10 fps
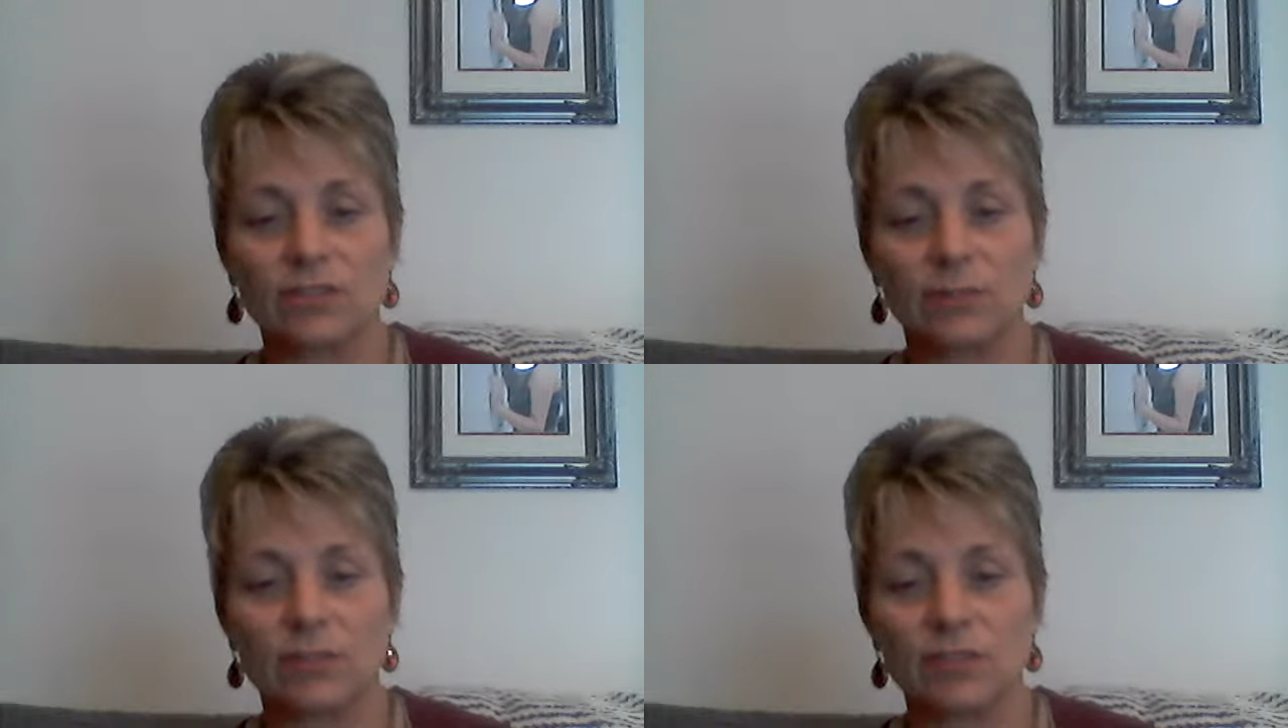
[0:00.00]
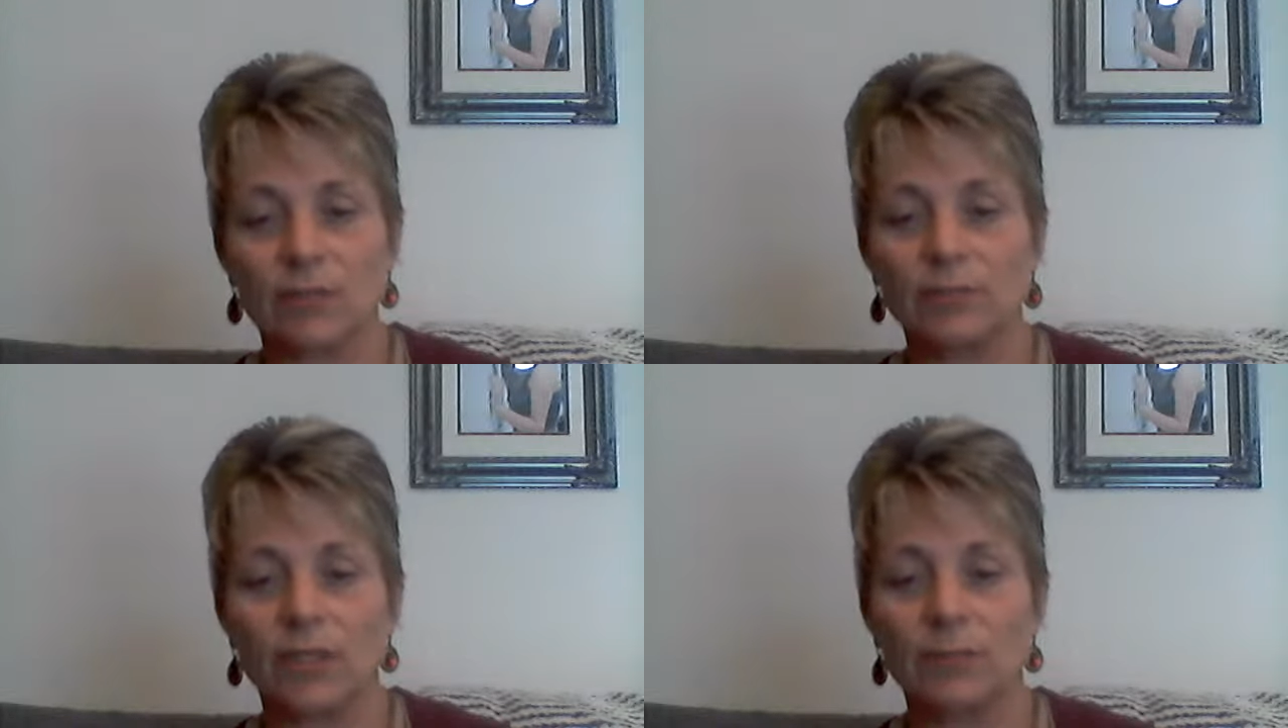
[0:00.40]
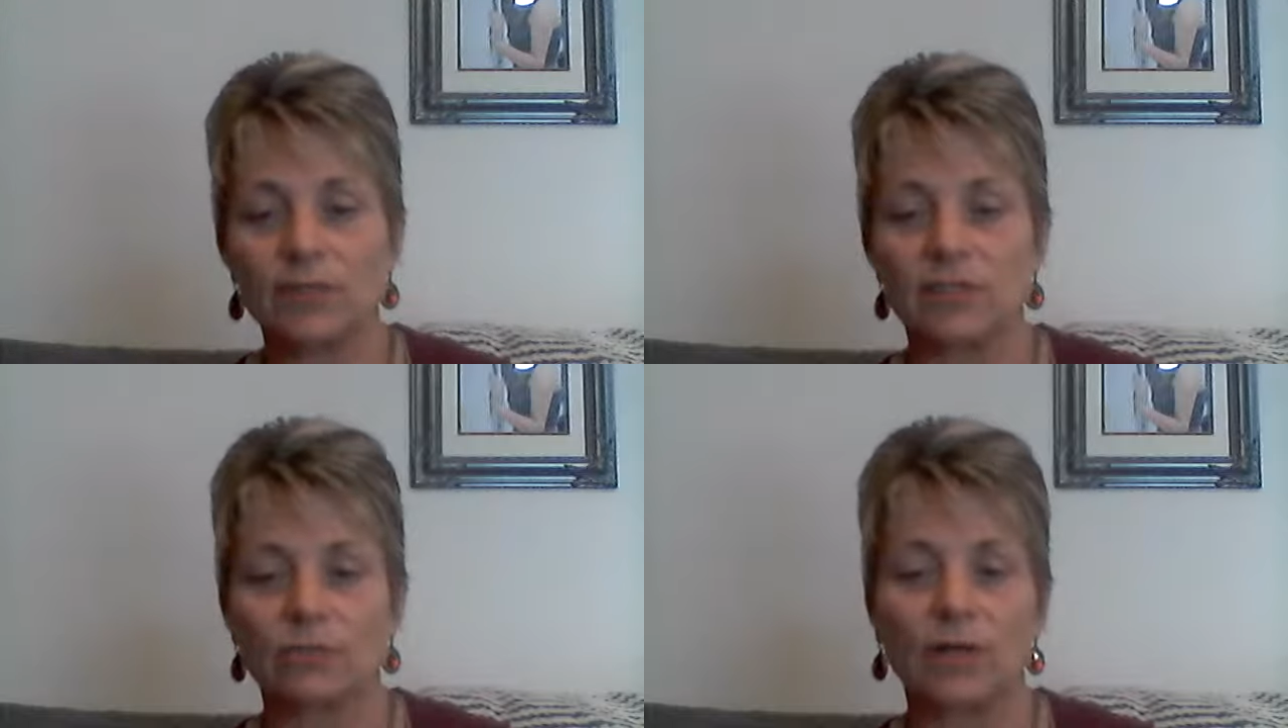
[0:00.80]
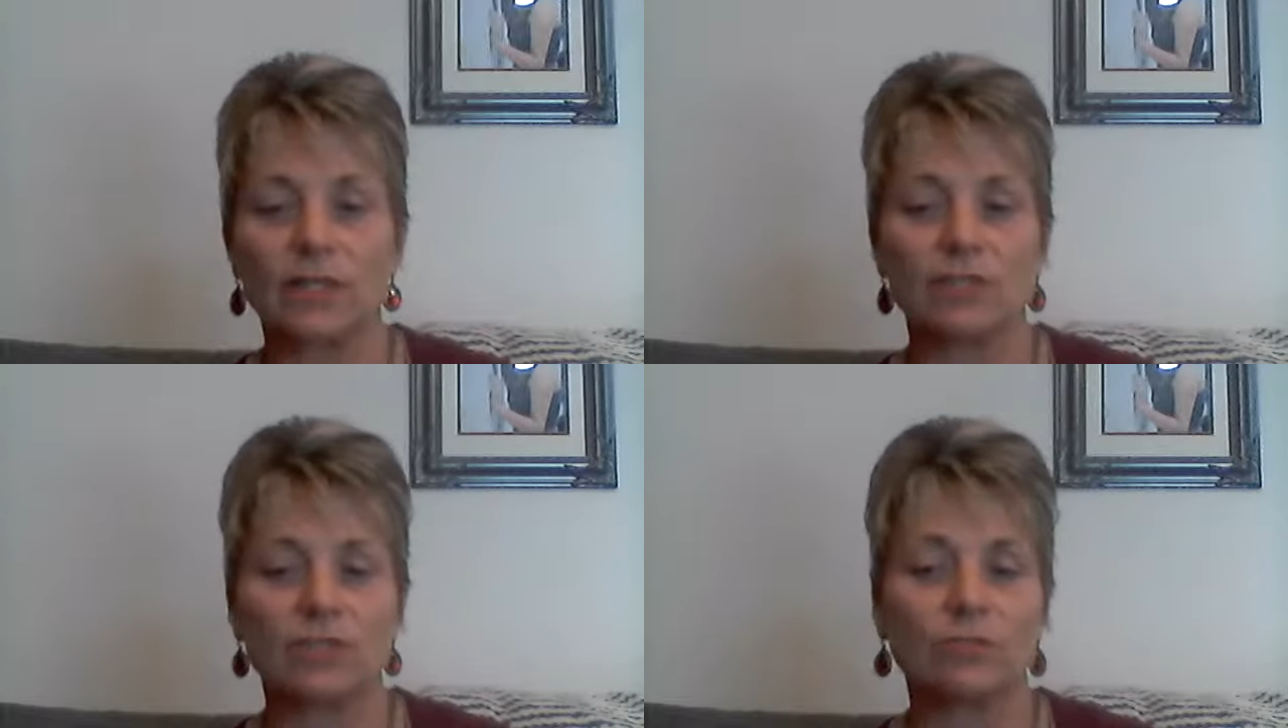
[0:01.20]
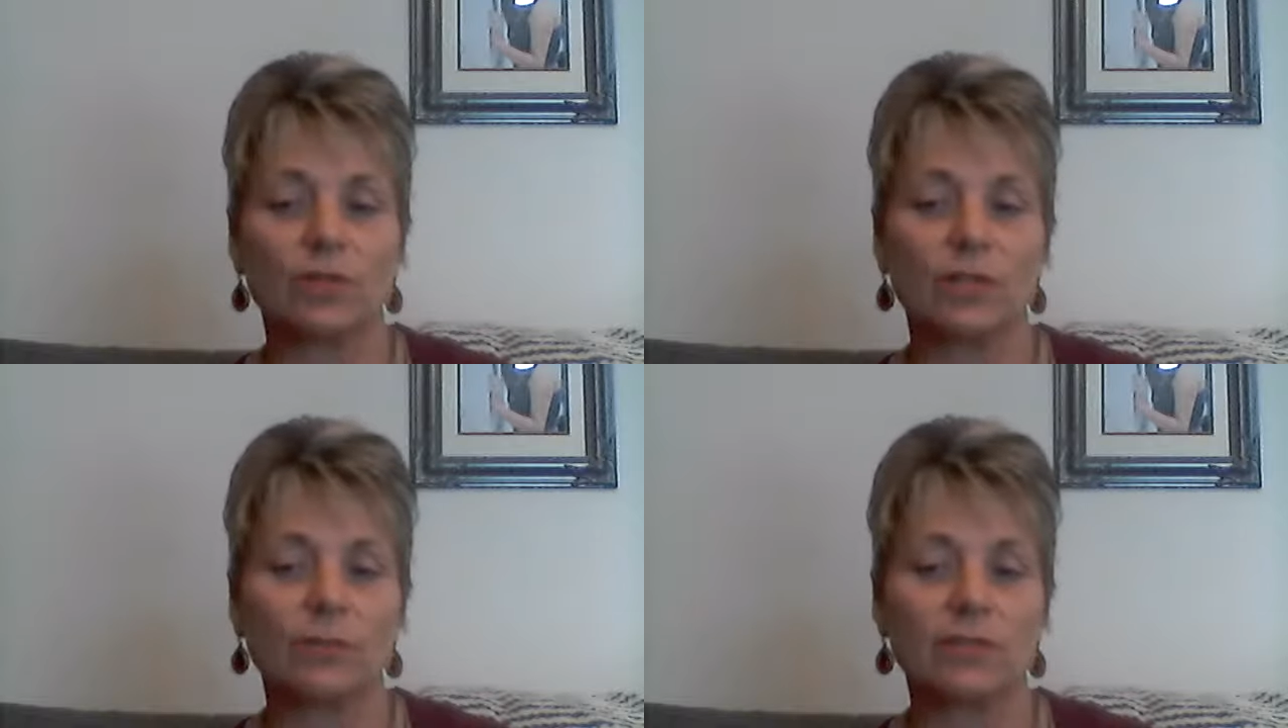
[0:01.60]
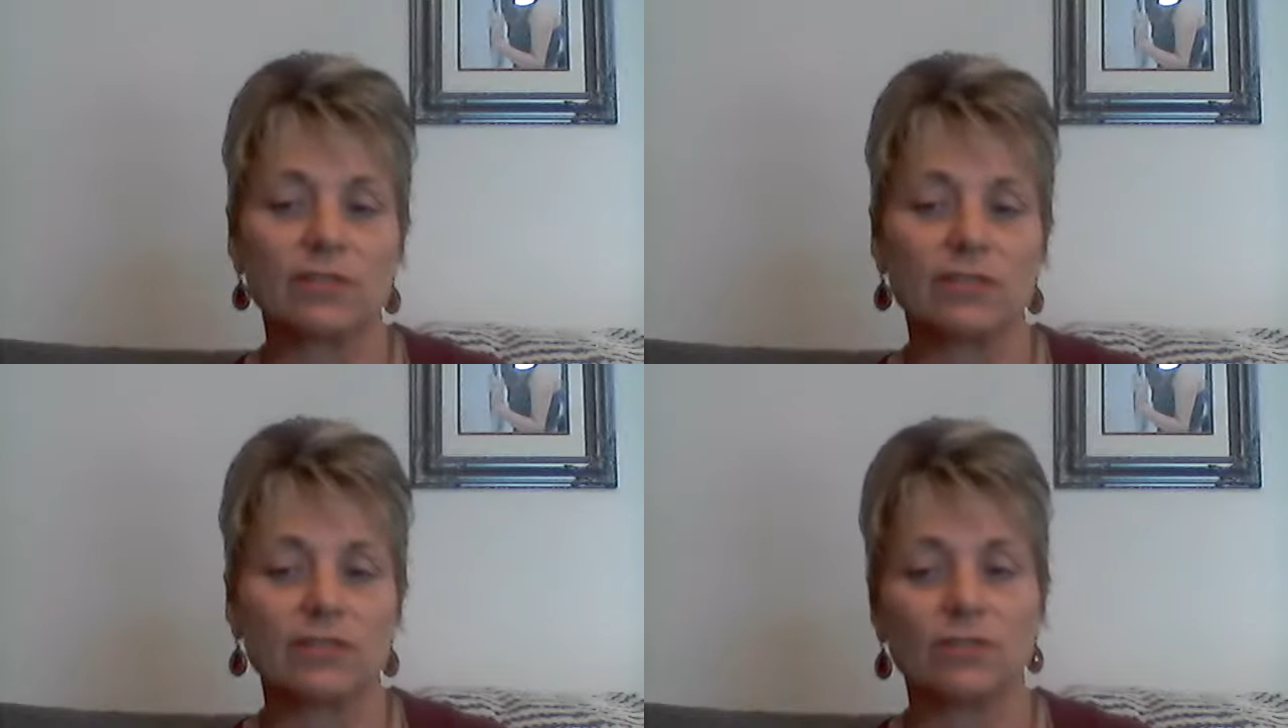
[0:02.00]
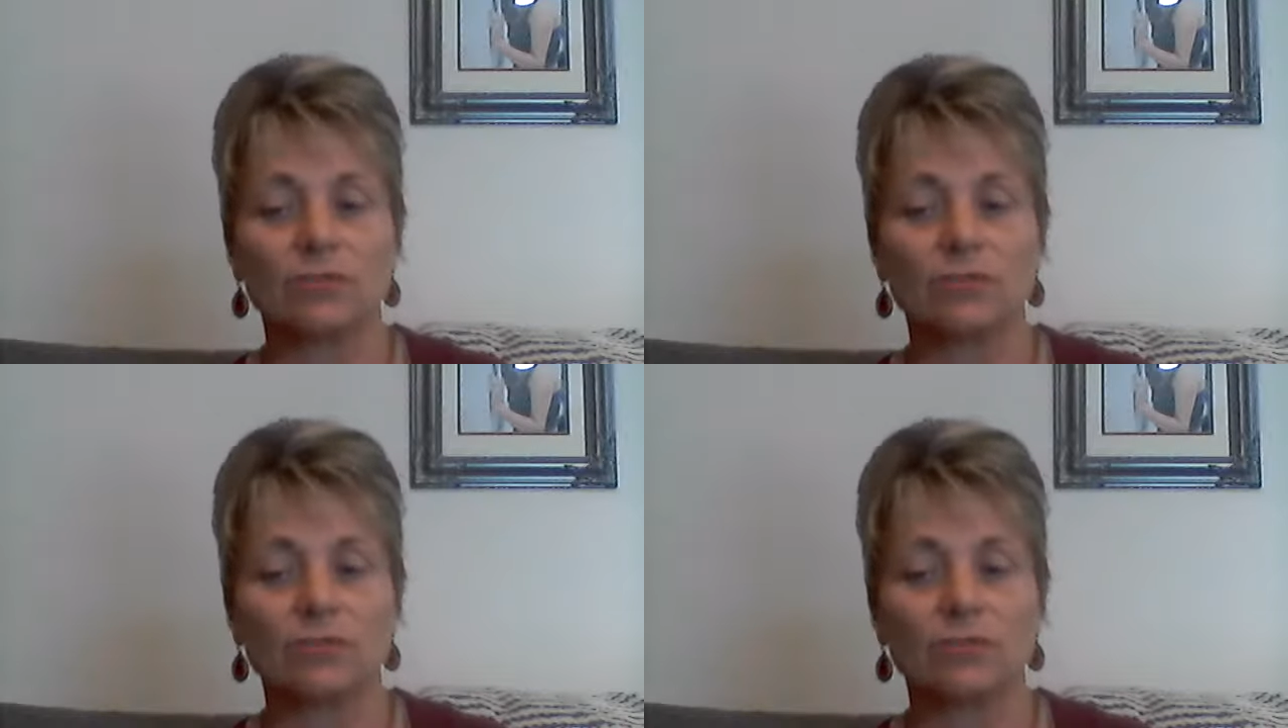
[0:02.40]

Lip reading: can be summed up as the rights to run the business